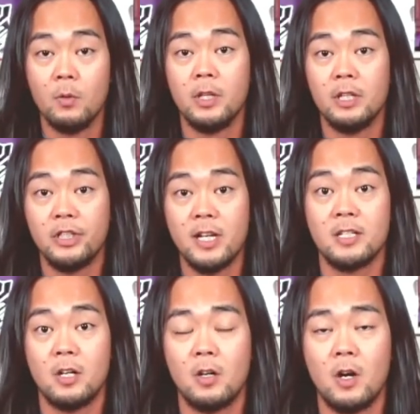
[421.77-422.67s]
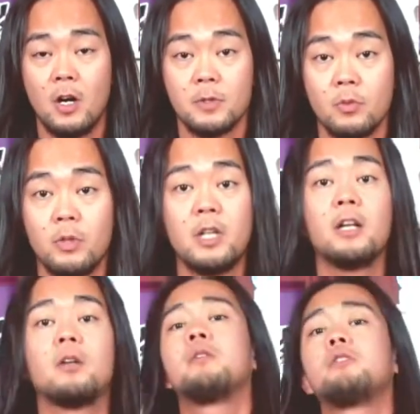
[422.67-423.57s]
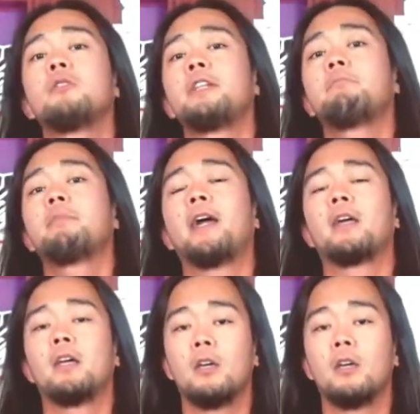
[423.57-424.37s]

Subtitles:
with just our arms. We're not going to lean back,